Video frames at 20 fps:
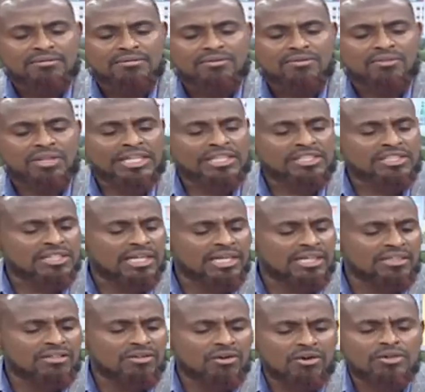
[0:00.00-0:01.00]
They
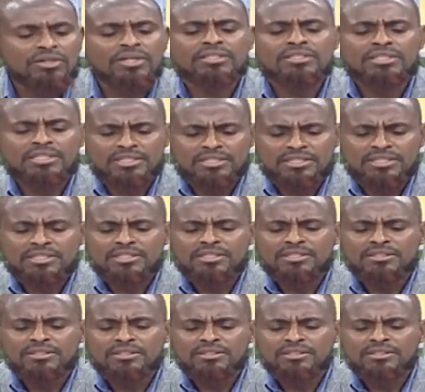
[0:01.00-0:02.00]
said, oh, yes,
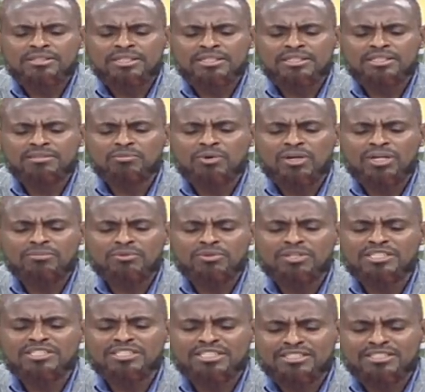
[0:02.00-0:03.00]
Mwalimu,
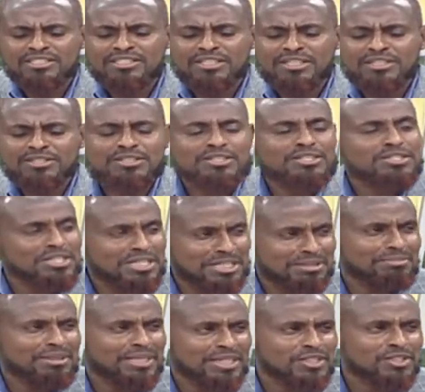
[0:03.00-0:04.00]
there is
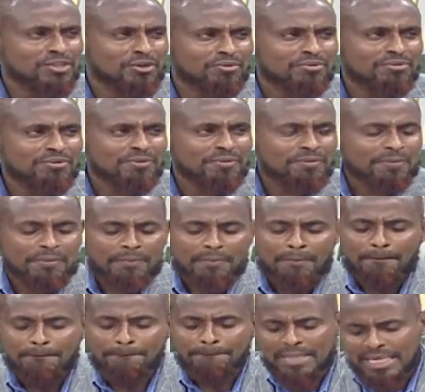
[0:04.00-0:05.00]
discrimination.
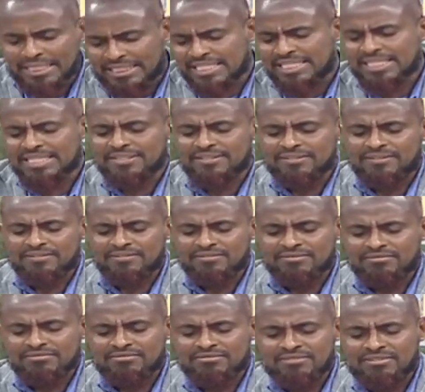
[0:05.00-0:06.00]
But
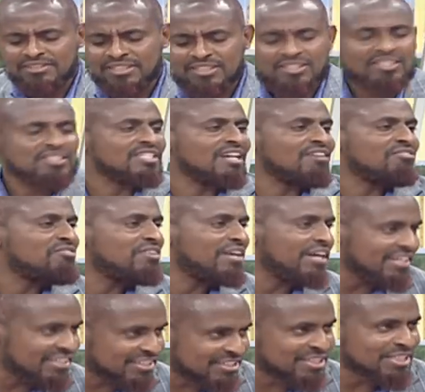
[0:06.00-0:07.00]
it is a fair
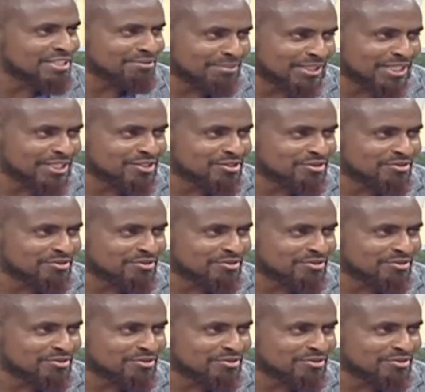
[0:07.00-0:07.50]
discrimination.